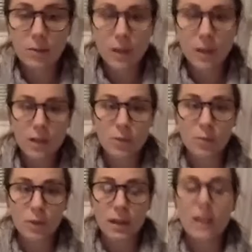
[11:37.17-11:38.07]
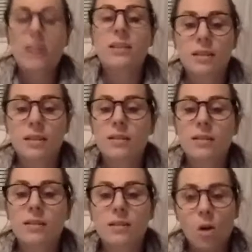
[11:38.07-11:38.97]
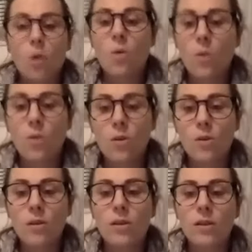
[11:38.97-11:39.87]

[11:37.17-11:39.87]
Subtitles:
because we get so